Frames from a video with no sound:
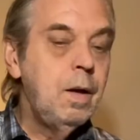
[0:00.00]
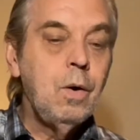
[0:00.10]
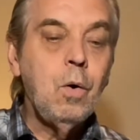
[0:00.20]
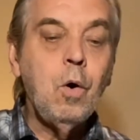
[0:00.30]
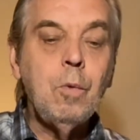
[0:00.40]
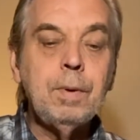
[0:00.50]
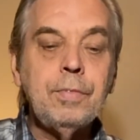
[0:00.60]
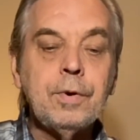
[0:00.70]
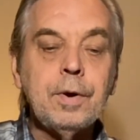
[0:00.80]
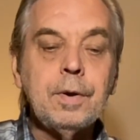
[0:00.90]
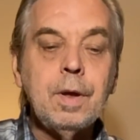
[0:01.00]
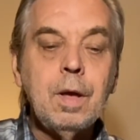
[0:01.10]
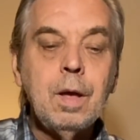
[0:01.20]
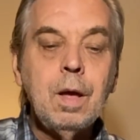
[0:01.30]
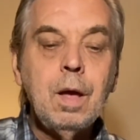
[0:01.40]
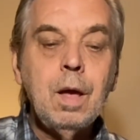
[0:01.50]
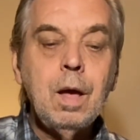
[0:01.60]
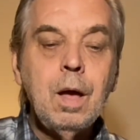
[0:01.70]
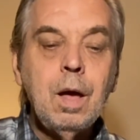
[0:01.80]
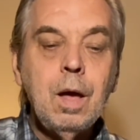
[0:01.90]
open third,
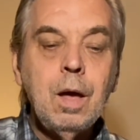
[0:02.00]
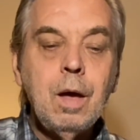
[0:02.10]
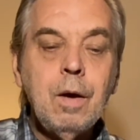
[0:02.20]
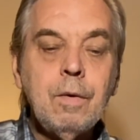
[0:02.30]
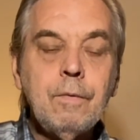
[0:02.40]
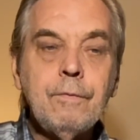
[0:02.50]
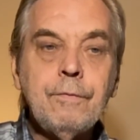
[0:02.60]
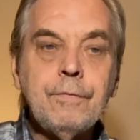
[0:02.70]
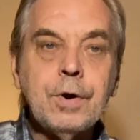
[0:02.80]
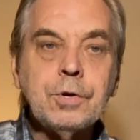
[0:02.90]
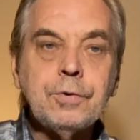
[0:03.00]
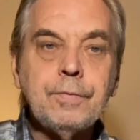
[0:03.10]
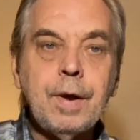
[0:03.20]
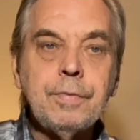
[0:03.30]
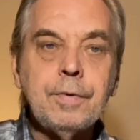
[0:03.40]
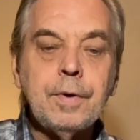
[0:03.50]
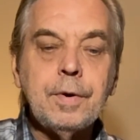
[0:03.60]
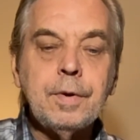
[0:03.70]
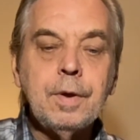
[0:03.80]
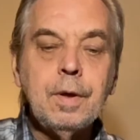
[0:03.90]
first fret
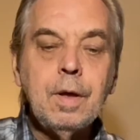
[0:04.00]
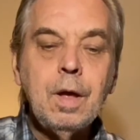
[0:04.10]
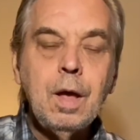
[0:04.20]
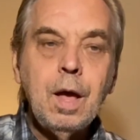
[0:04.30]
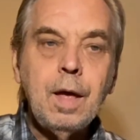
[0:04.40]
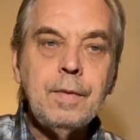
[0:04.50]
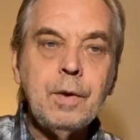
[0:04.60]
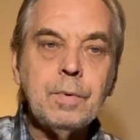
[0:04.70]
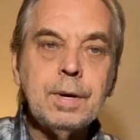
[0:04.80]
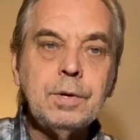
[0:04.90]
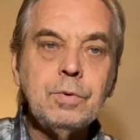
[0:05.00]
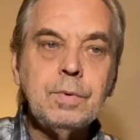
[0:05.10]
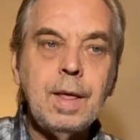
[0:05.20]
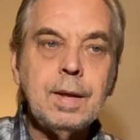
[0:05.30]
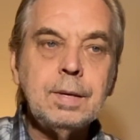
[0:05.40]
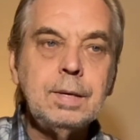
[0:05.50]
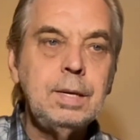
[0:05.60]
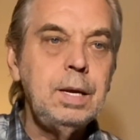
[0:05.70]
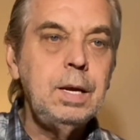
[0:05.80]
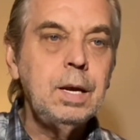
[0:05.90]
third, and then we're into that
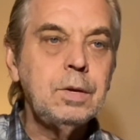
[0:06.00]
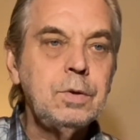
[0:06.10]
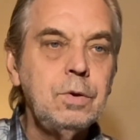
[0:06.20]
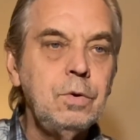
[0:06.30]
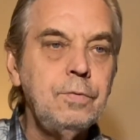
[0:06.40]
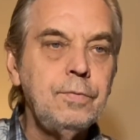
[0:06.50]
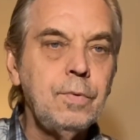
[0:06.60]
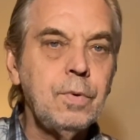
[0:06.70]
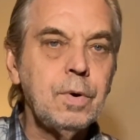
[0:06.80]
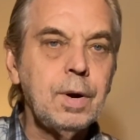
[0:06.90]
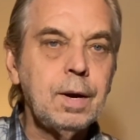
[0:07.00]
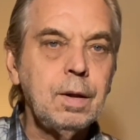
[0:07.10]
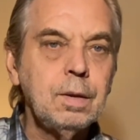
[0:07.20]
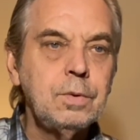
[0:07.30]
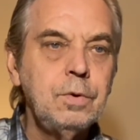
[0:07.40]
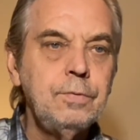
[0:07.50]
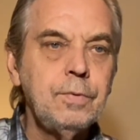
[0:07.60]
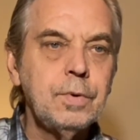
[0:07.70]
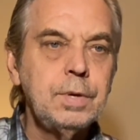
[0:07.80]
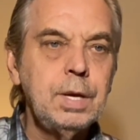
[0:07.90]
D at 2-4. I call it
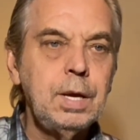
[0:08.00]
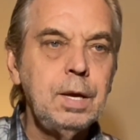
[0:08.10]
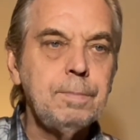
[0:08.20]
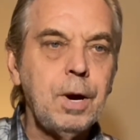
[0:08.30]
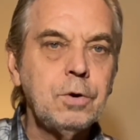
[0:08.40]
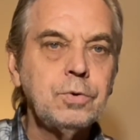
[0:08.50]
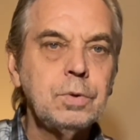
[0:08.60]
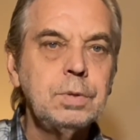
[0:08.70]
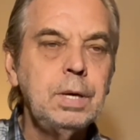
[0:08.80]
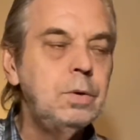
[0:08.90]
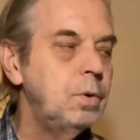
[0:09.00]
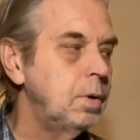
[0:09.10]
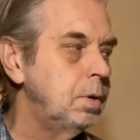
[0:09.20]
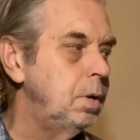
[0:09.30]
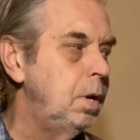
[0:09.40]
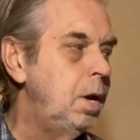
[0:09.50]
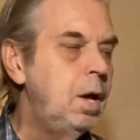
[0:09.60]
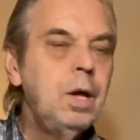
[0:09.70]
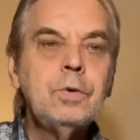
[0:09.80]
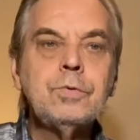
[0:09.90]
2-4 D, a partial D chord.
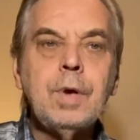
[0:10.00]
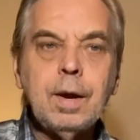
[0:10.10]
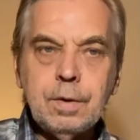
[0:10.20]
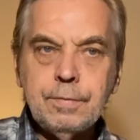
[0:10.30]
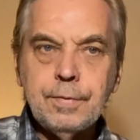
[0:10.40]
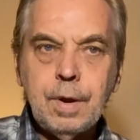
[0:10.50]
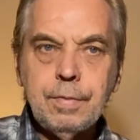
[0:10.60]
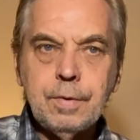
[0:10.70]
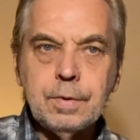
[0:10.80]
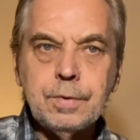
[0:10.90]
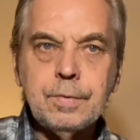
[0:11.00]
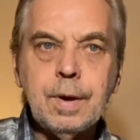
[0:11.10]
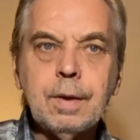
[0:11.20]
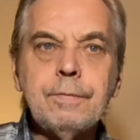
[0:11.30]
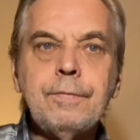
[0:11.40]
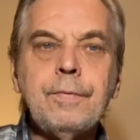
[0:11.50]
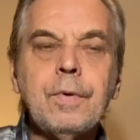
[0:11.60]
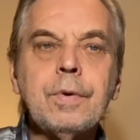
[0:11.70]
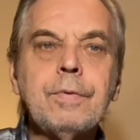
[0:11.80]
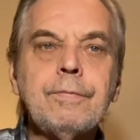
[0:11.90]
Second fret, third string,
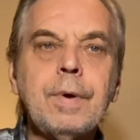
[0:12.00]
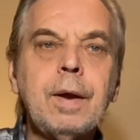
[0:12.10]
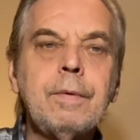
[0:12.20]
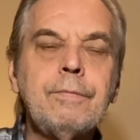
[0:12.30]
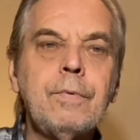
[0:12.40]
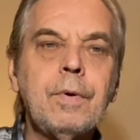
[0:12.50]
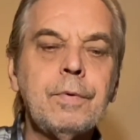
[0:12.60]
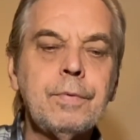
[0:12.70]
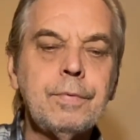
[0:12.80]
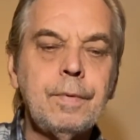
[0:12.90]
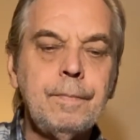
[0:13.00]
fourth fret, fourth.